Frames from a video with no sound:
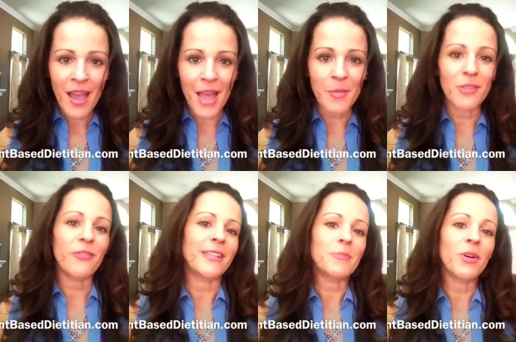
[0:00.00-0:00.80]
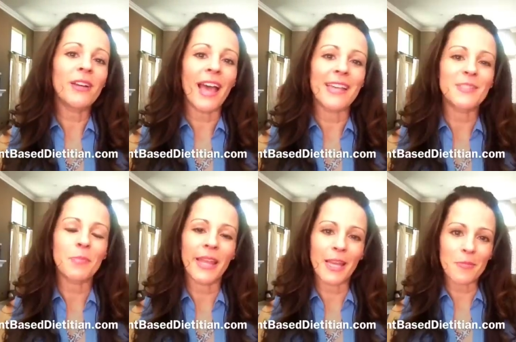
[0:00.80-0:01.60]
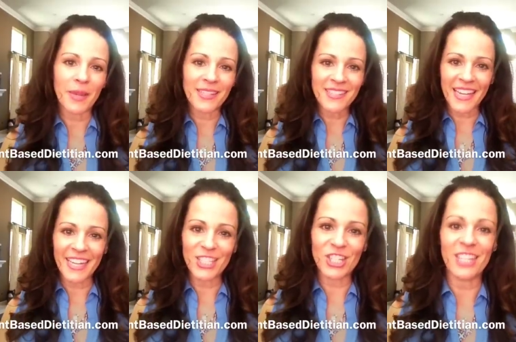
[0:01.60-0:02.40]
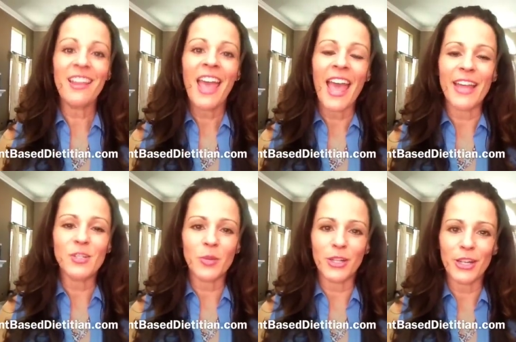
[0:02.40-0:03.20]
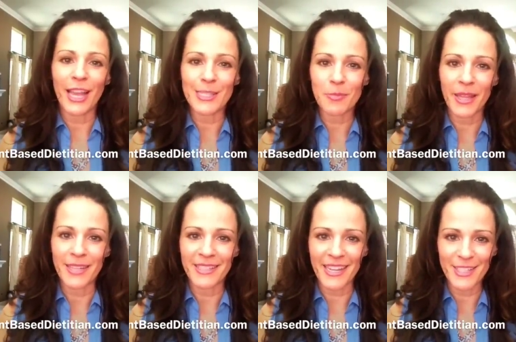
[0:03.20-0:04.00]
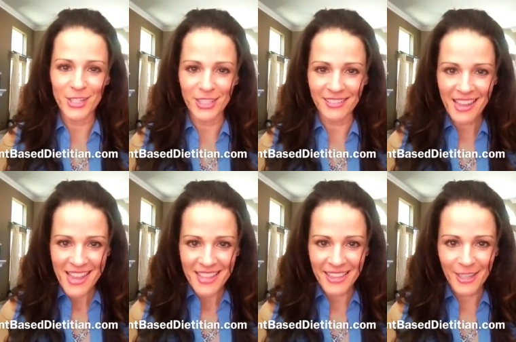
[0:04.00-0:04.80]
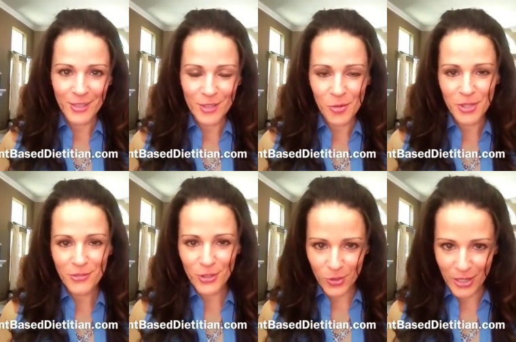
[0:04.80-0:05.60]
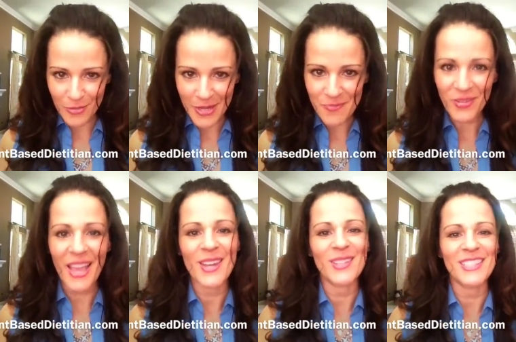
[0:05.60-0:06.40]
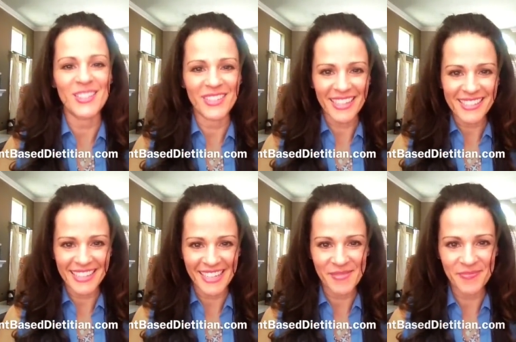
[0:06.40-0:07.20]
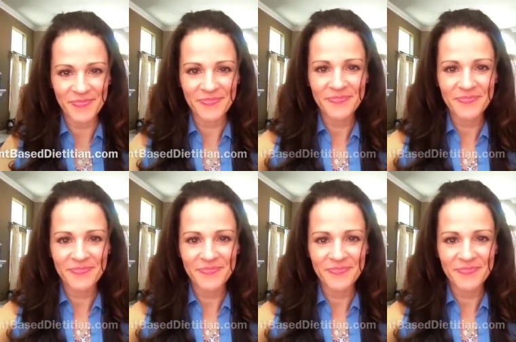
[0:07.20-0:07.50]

I'm on Facebook as Plant Based Dietitian and Twitter as Plant Dietitian. Thank you so much for joining me, and I'll see you next time.